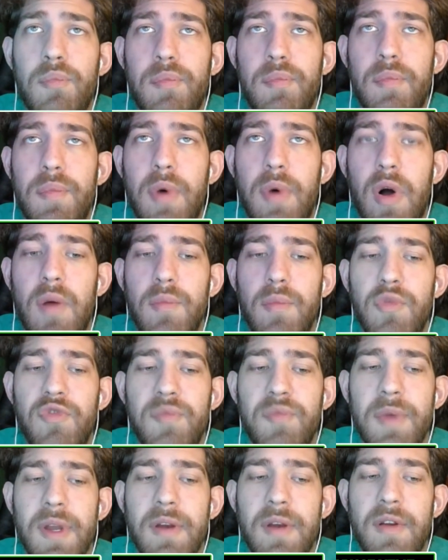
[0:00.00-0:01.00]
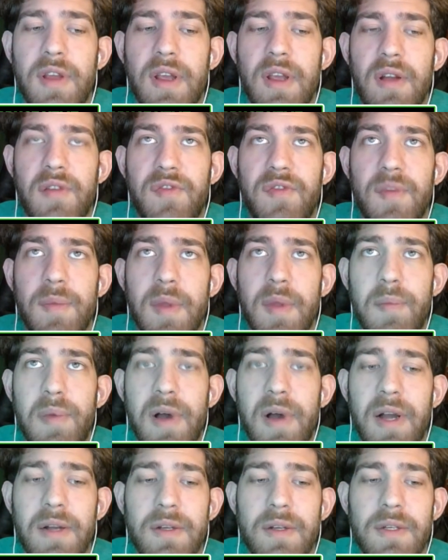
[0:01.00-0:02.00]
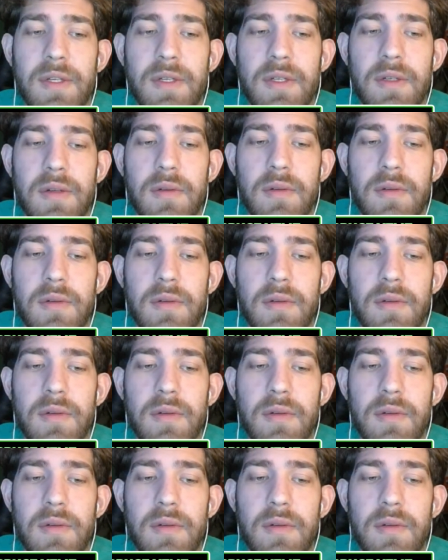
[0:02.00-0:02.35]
ball movement here from the Bucks.